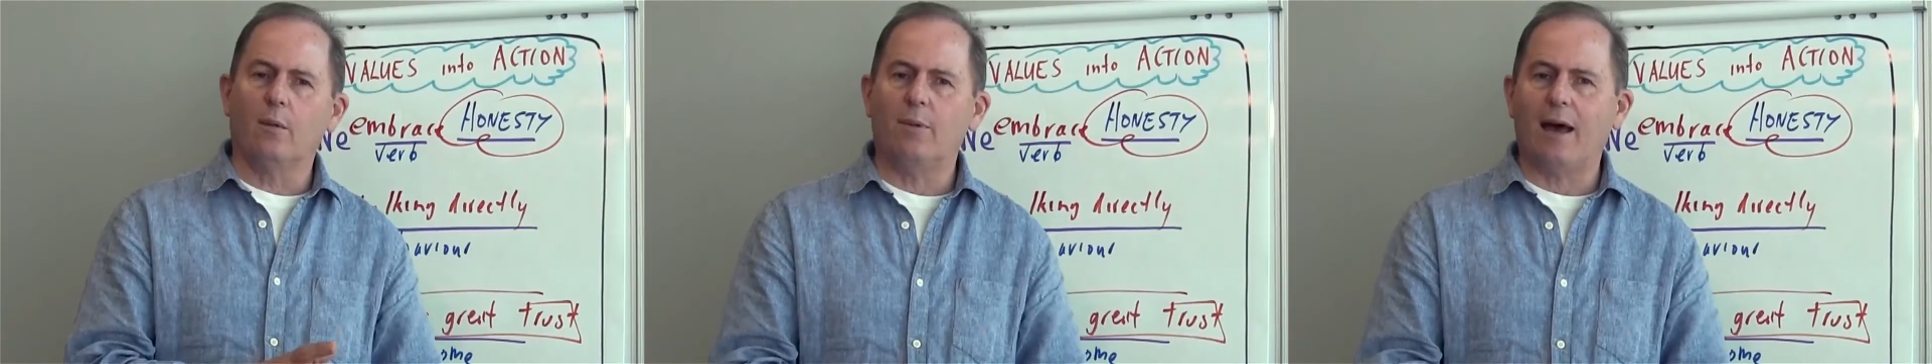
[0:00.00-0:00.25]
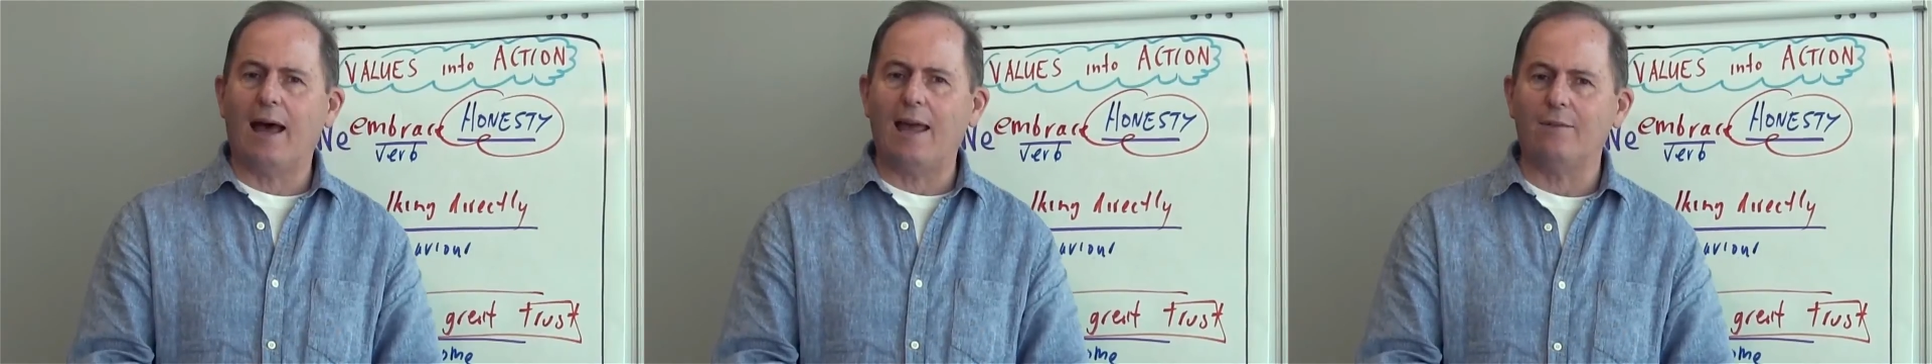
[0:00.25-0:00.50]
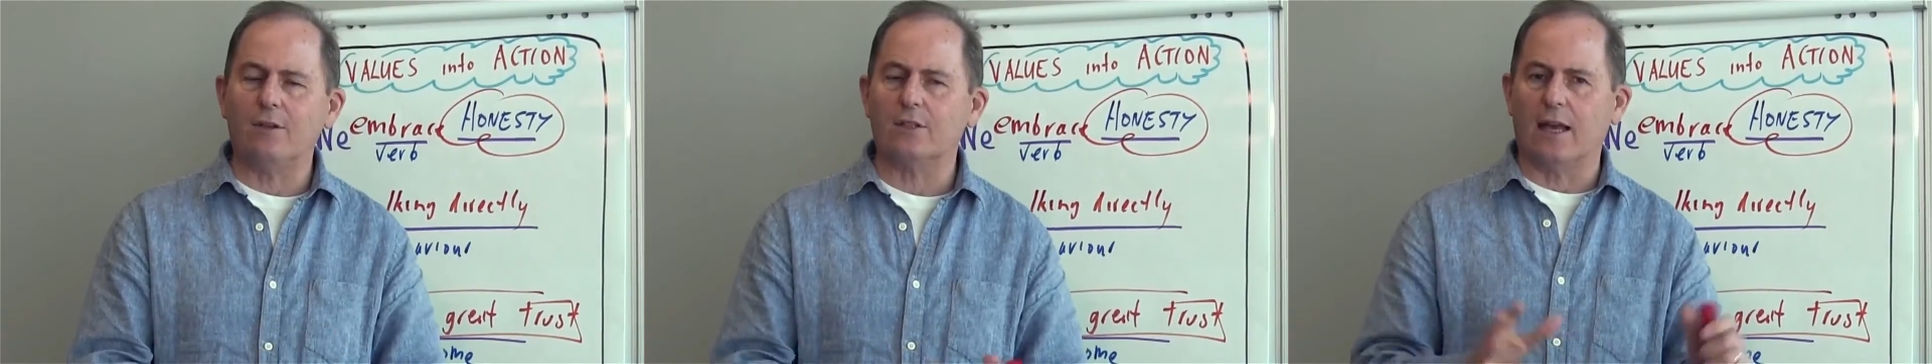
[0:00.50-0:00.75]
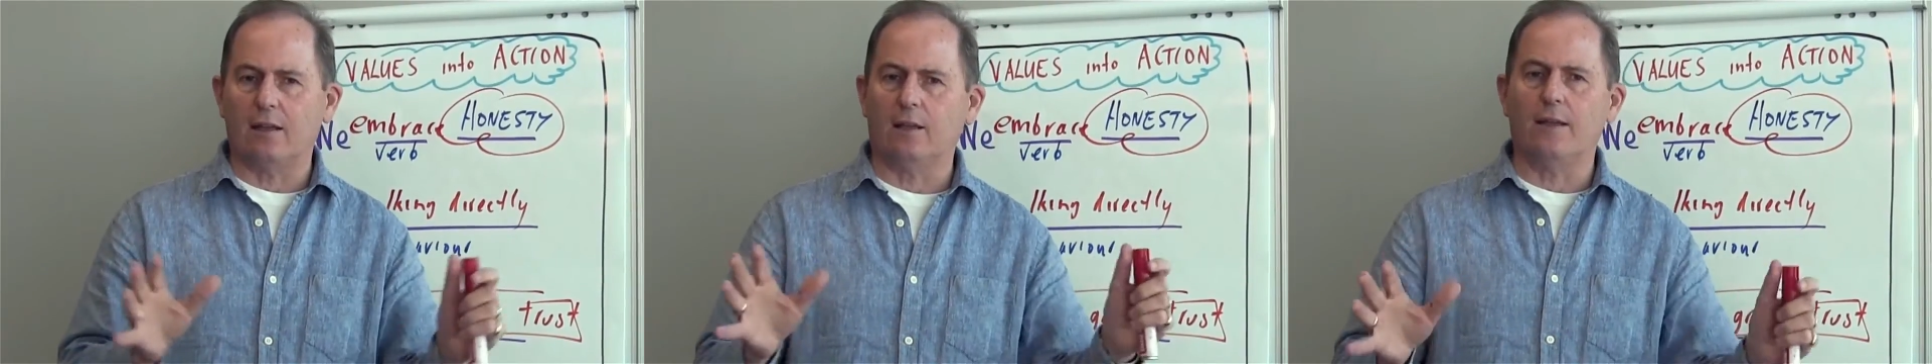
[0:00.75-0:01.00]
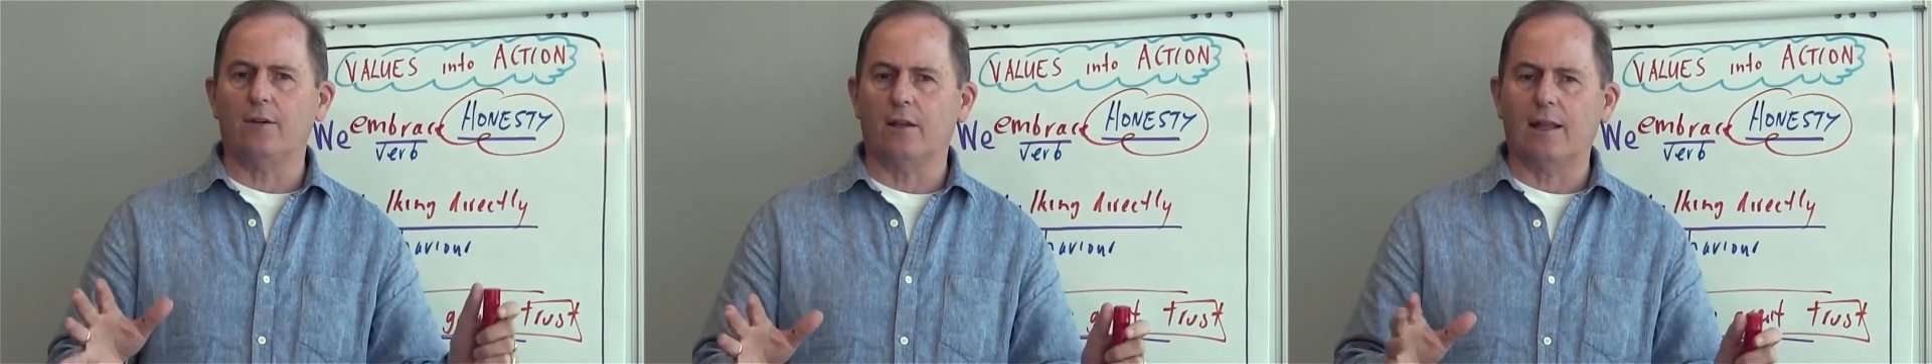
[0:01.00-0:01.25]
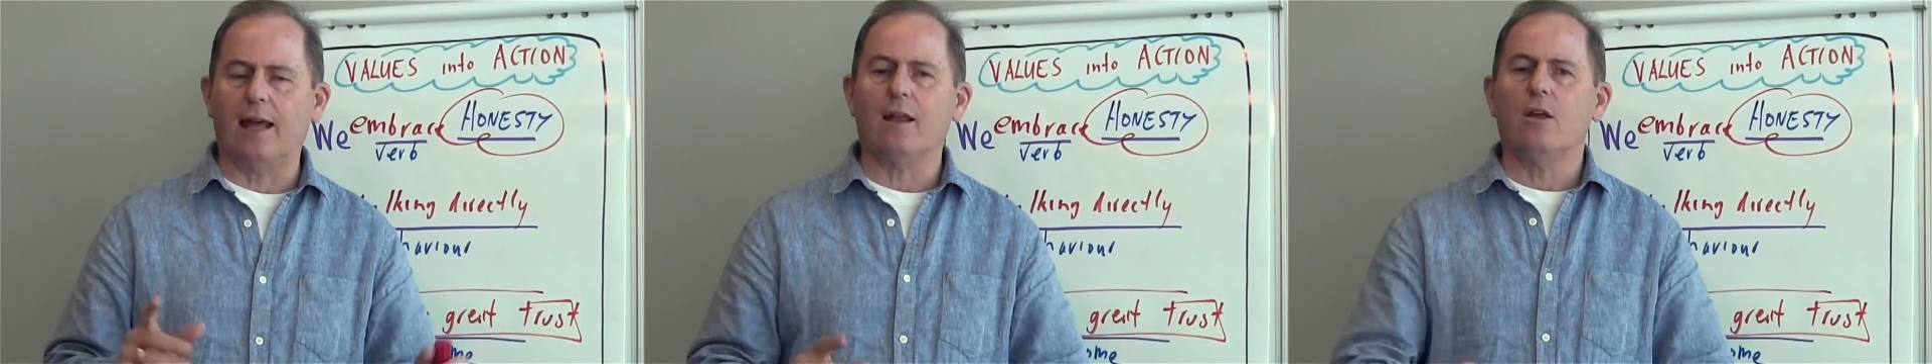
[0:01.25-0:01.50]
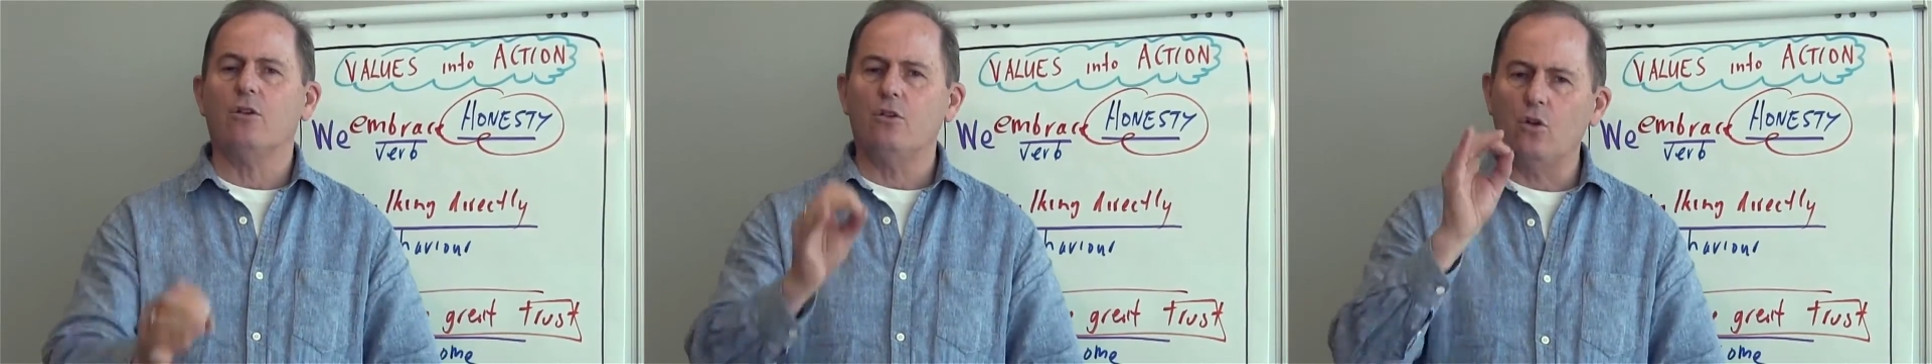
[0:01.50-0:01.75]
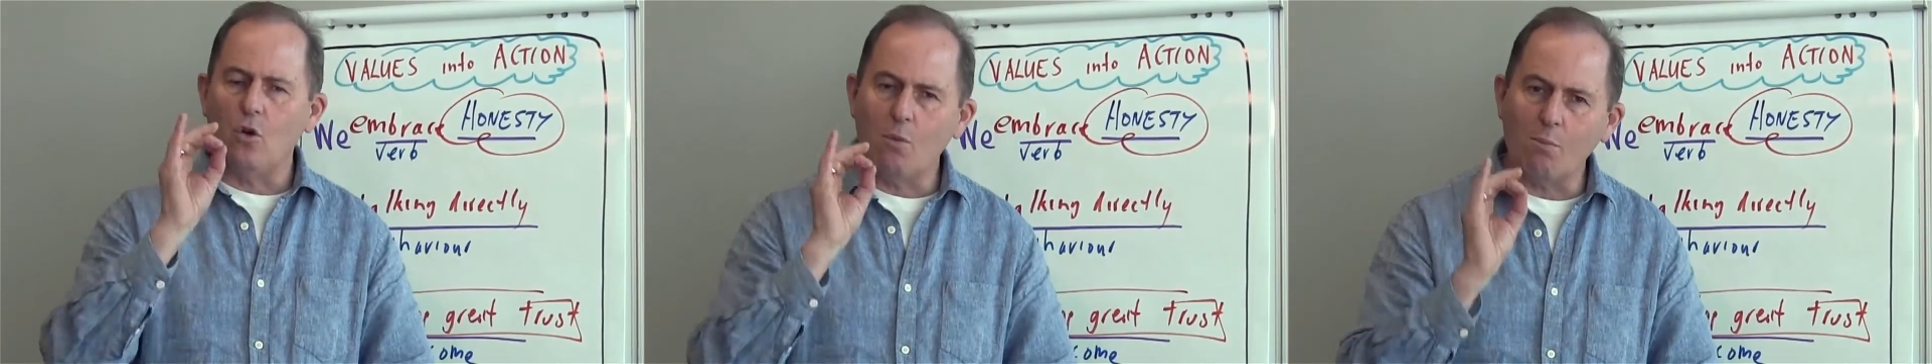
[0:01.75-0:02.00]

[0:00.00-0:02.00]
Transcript: behaviours and leave it at that. You